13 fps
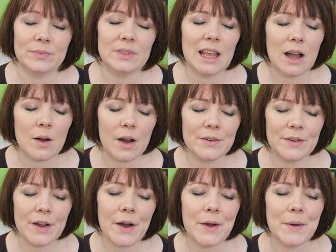Now, I
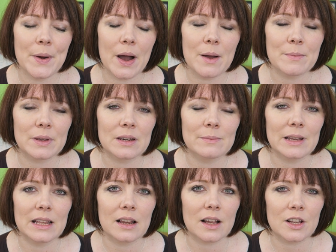know I'm going to
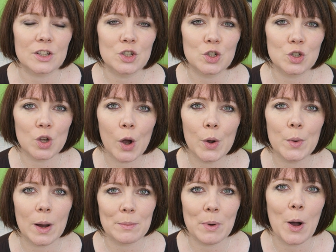be like
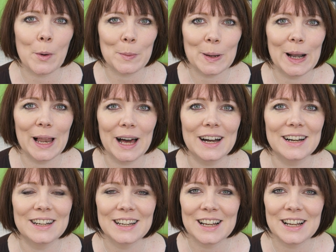so unpopular